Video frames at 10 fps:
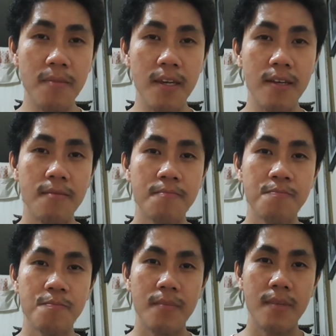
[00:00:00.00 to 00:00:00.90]
me
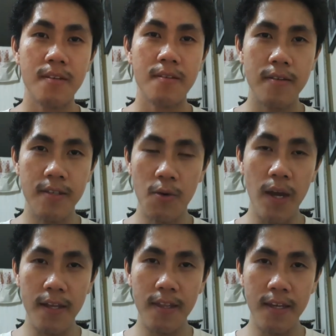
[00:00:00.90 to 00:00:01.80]

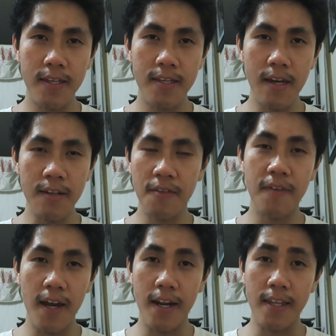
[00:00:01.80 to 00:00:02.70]
direct this
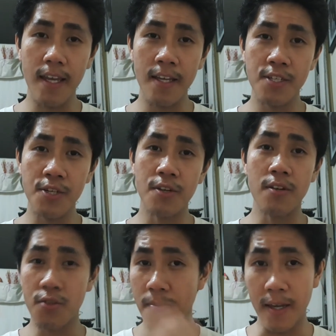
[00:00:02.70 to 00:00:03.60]
undivided attention
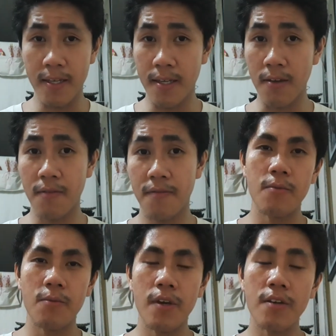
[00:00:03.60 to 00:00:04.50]
onto myself.
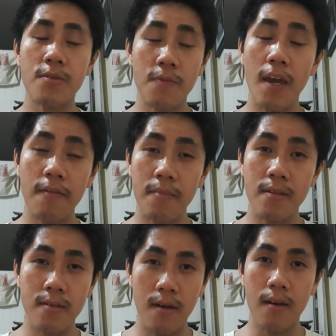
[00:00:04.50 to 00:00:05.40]
We are we have
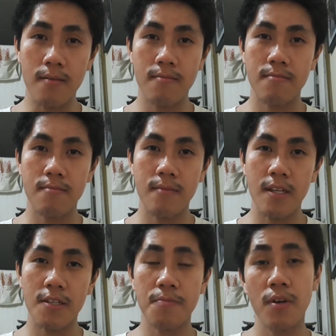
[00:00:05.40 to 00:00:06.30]
been taught
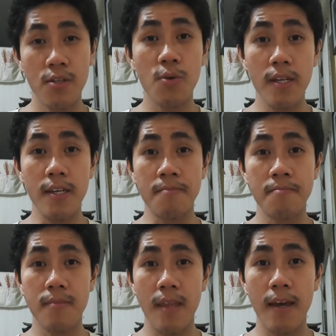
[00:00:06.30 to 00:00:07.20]
spiritually
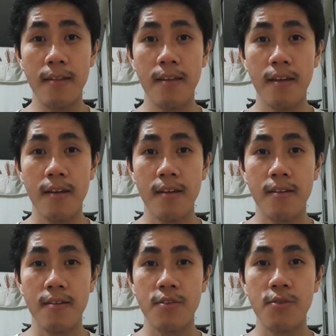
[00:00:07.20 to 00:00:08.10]
that
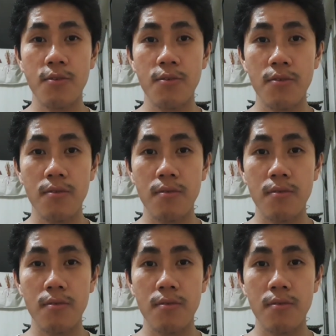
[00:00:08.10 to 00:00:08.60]
to